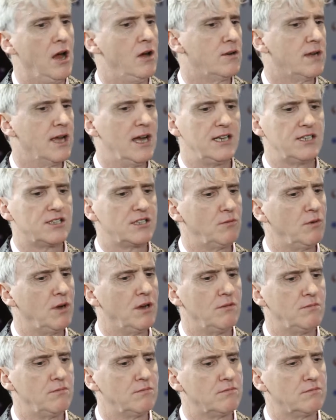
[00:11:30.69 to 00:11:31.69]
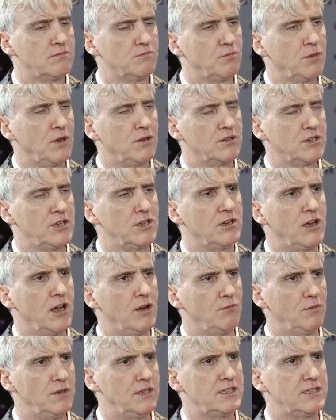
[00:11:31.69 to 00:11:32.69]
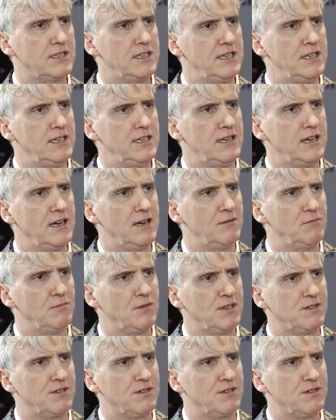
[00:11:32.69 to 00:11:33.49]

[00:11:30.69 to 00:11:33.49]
Okay, so well, good luck with the